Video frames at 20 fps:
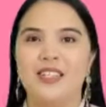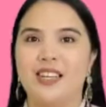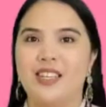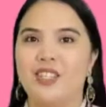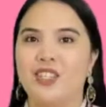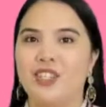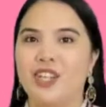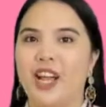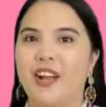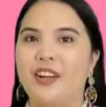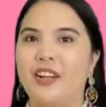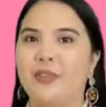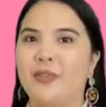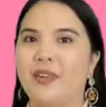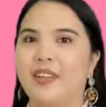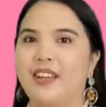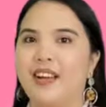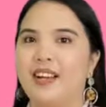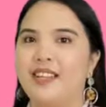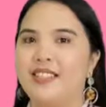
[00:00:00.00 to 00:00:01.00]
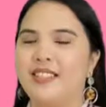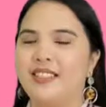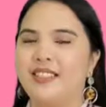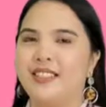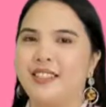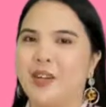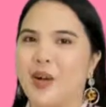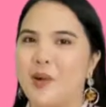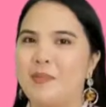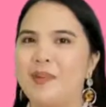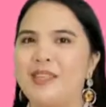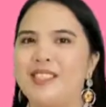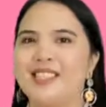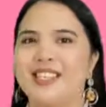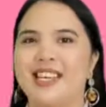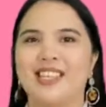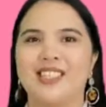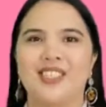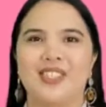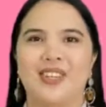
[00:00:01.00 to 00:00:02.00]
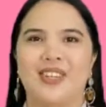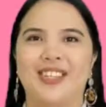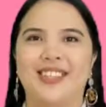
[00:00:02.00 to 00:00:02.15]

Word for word: and share it with us in the comment section.